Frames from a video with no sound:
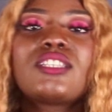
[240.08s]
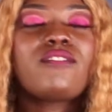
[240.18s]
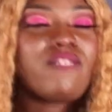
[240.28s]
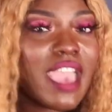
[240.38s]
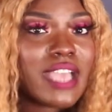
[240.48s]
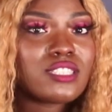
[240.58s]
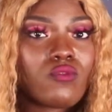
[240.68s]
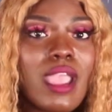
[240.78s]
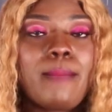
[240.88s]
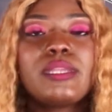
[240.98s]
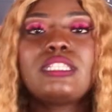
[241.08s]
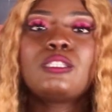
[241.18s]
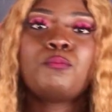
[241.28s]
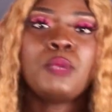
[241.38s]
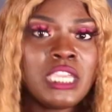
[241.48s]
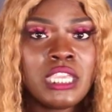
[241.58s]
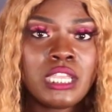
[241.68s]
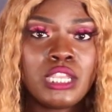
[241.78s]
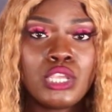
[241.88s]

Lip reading: a fast, rapid speed.